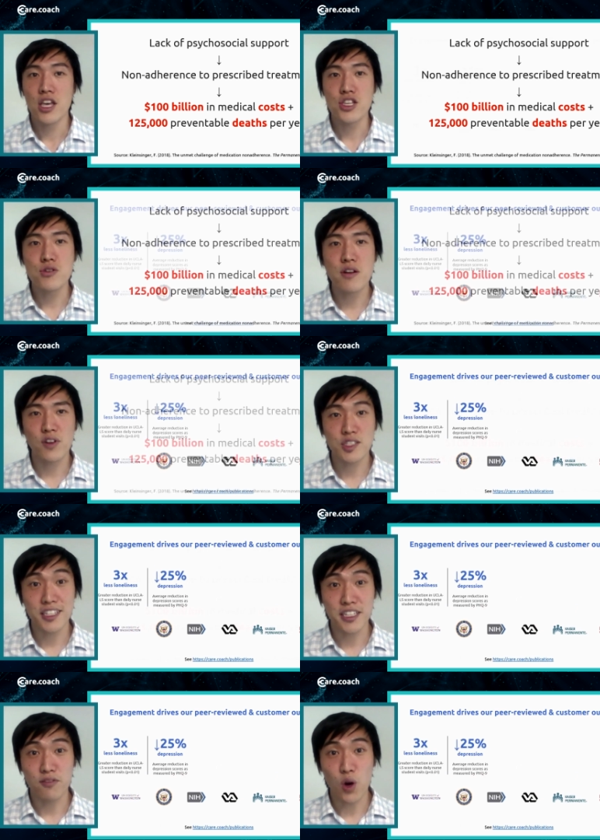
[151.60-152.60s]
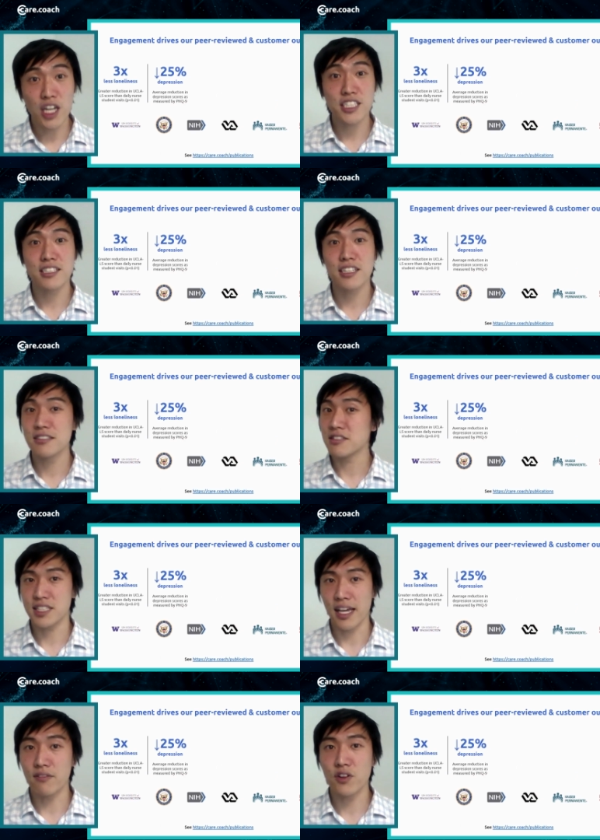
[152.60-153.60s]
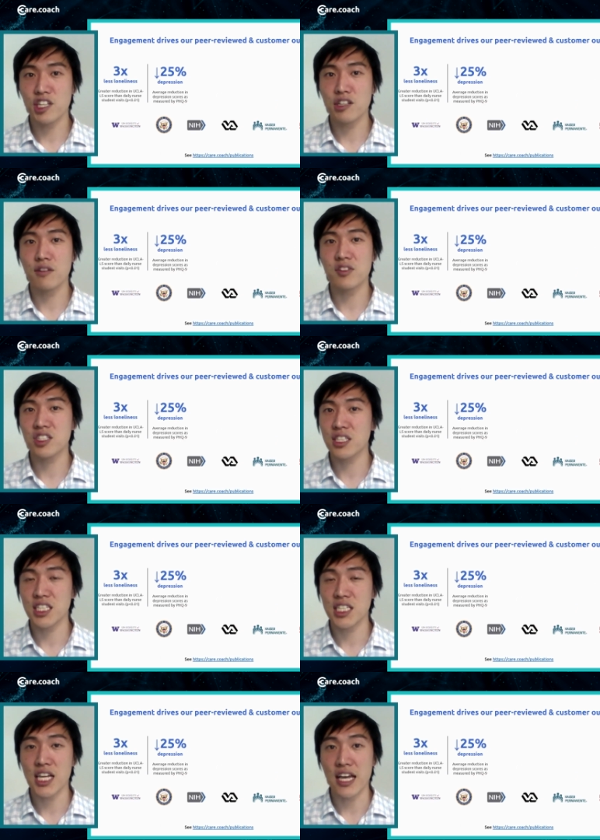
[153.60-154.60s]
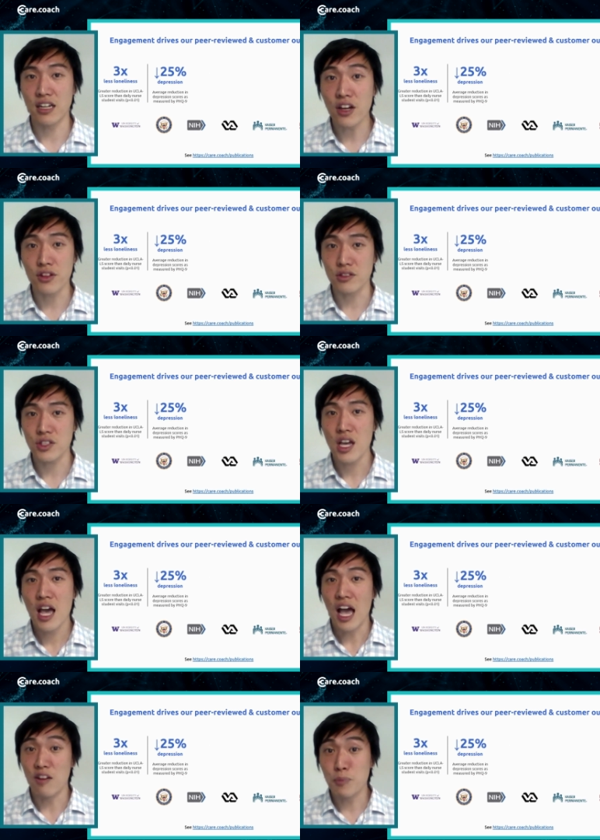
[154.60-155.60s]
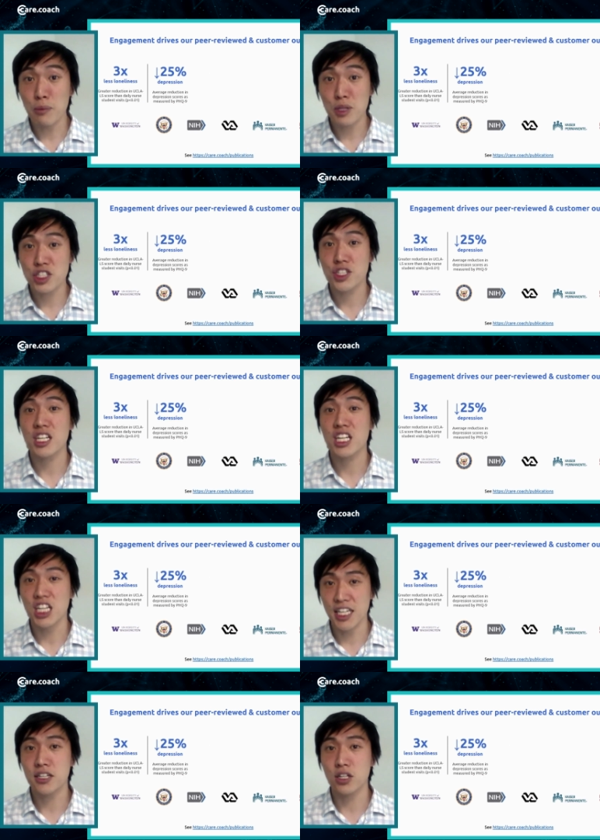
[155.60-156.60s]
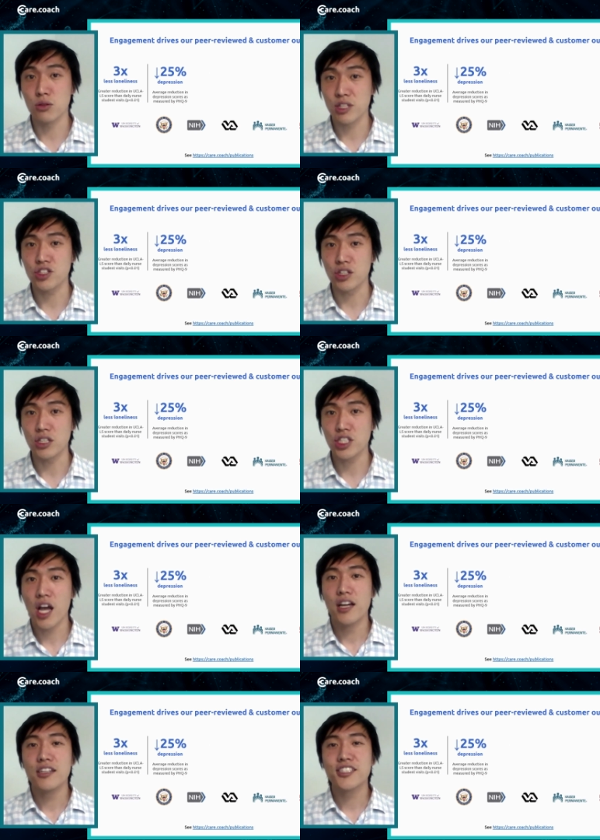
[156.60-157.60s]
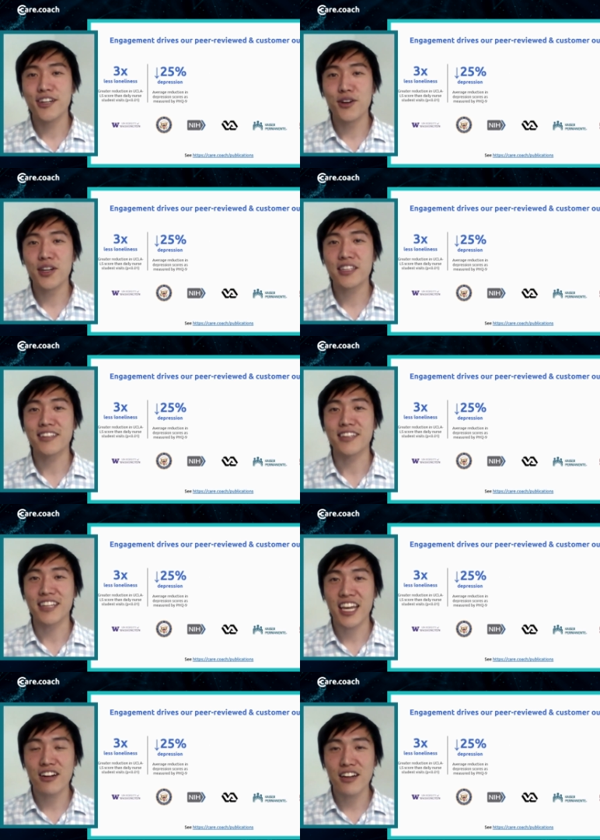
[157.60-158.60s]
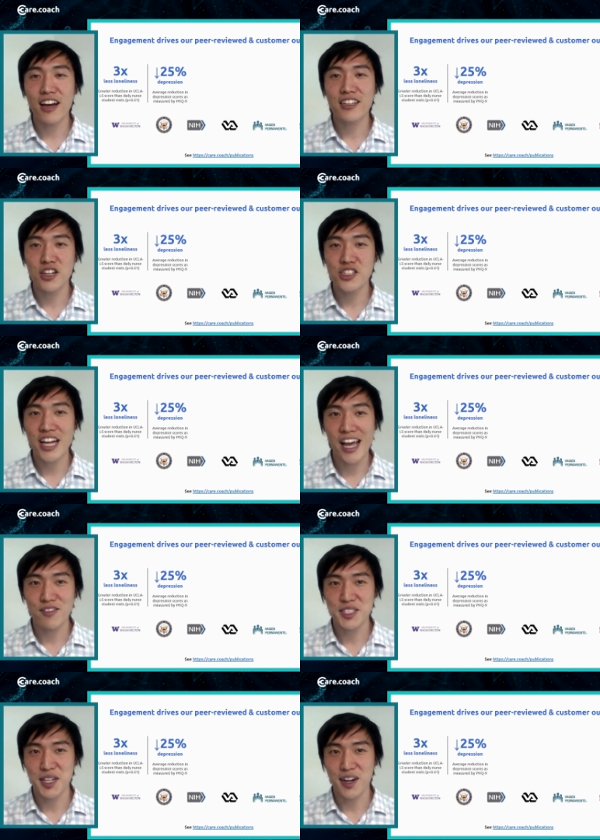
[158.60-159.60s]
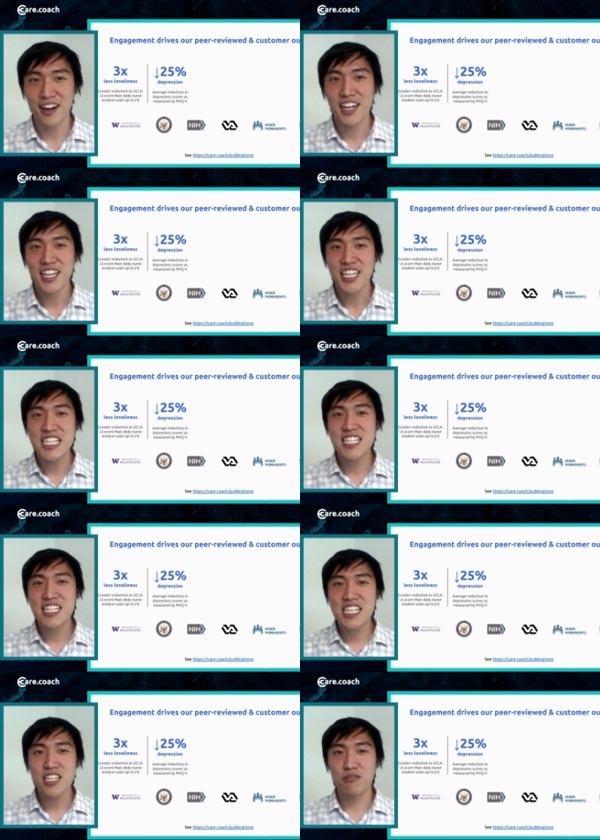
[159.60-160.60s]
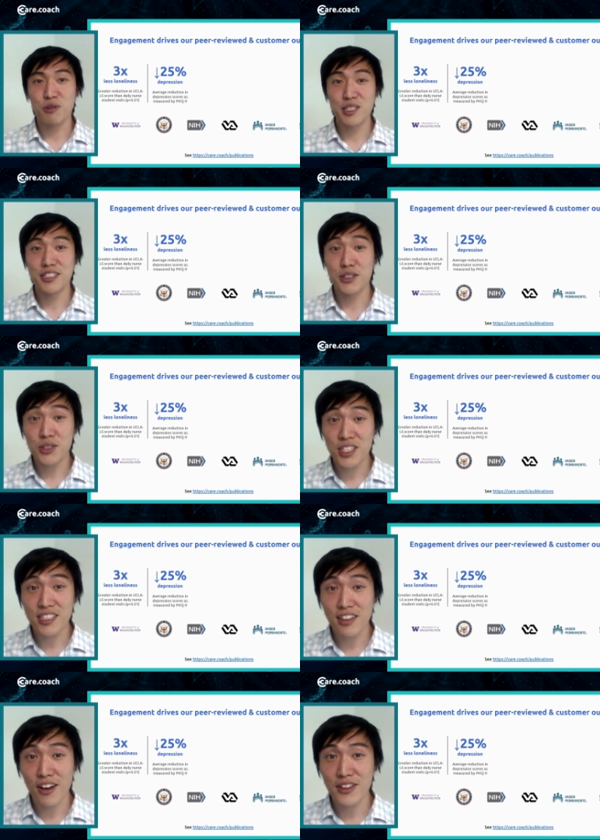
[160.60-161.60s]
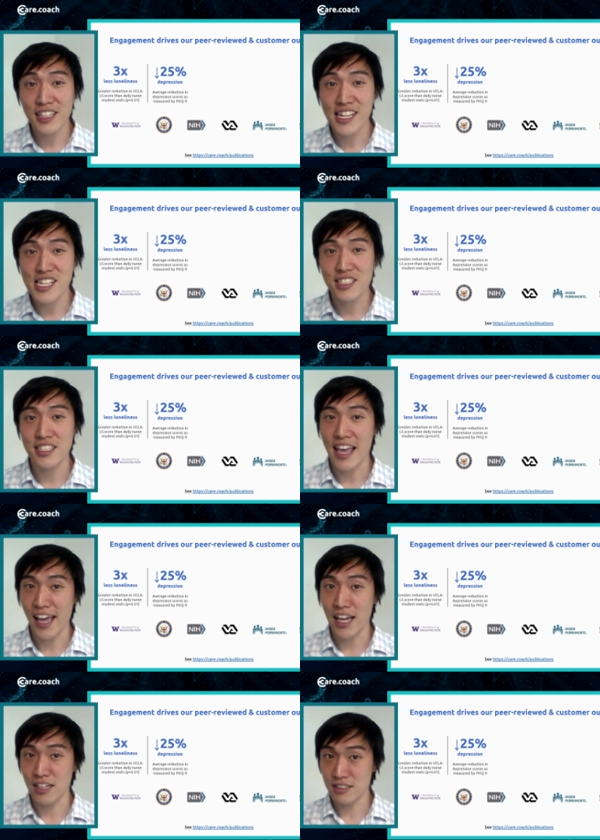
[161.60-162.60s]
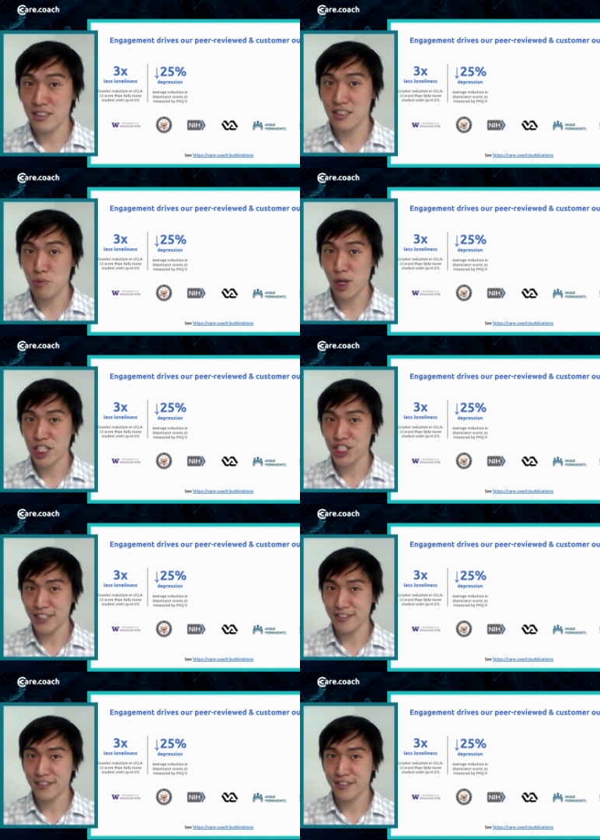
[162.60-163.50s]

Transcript: University of Washington, Stanford University, and others have published clinical research showing that the Care Dot Coach avatar indeed reduces loneliness and depression.